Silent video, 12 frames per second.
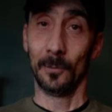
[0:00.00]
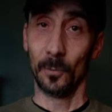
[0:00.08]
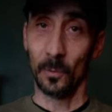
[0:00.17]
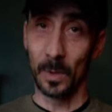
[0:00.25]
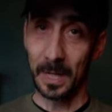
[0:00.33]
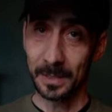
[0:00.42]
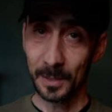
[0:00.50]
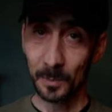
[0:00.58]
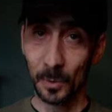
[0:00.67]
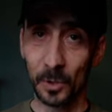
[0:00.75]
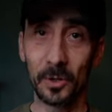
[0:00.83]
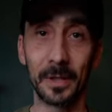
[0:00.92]
Once
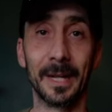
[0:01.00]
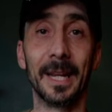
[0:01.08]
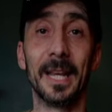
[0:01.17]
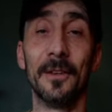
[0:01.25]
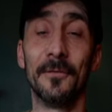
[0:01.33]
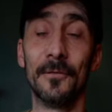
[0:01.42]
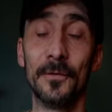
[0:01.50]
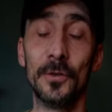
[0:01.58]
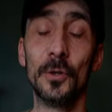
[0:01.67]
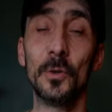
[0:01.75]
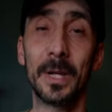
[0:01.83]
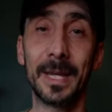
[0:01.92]
more, if
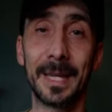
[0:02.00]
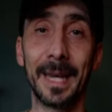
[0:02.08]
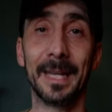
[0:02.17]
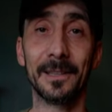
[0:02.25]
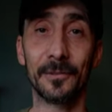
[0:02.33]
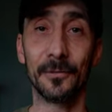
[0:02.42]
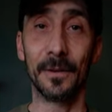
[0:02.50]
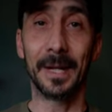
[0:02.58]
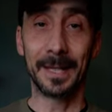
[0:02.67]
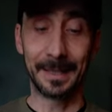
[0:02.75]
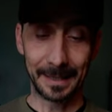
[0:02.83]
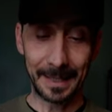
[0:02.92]
you can't
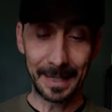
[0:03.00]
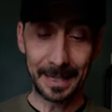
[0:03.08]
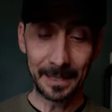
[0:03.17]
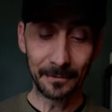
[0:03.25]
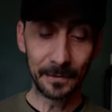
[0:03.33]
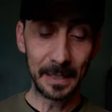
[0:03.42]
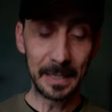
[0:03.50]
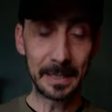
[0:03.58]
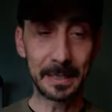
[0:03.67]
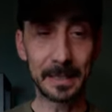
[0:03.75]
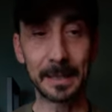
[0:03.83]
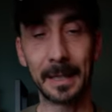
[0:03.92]
find any of
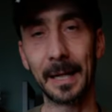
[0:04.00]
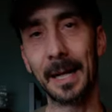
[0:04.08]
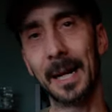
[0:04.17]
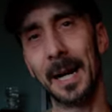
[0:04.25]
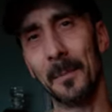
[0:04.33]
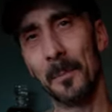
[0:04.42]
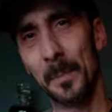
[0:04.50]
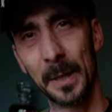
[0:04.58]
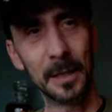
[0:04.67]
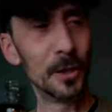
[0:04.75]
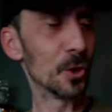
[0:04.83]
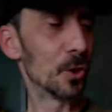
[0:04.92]
this, I'm
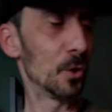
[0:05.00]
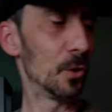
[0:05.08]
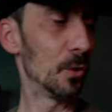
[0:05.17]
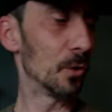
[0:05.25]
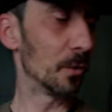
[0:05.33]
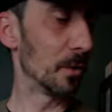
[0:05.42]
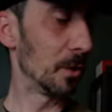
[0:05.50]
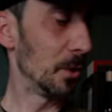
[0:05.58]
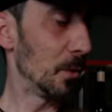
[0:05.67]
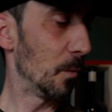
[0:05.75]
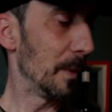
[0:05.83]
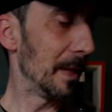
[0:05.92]
pretty sure
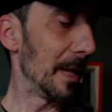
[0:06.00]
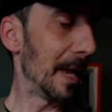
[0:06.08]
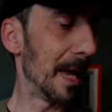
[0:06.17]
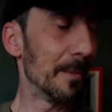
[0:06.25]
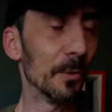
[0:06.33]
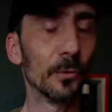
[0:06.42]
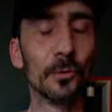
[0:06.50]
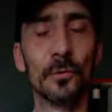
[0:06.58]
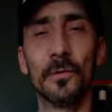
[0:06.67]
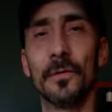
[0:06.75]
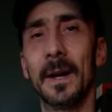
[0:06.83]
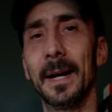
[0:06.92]
you'll be able to
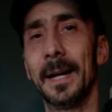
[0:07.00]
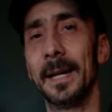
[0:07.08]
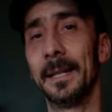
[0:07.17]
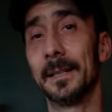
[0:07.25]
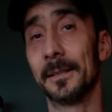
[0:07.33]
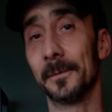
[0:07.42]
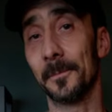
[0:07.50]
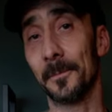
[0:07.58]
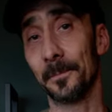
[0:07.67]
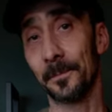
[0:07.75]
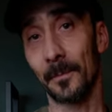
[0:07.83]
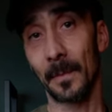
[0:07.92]
find
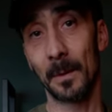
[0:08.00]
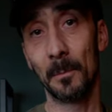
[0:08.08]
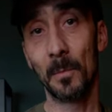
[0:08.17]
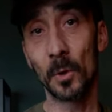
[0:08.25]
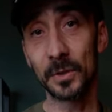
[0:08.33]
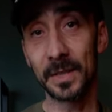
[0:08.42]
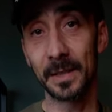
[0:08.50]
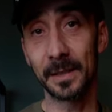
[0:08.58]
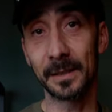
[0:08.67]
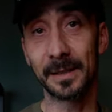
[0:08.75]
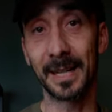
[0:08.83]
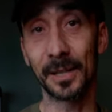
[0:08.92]

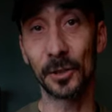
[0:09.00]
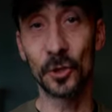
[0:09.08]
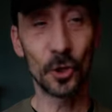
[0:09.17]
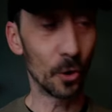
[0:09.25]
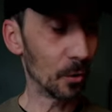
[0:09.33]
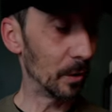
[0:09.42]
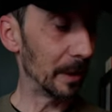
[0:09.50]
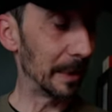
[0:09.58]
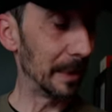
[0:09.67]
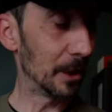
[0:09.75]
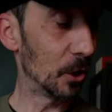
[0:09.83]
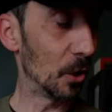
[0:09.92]
Mozart dark chocolate
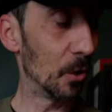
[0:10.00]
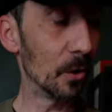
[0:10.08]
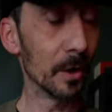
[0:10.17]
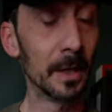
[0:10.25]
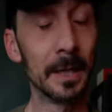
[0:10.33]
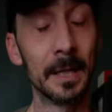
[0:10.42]
liqueur.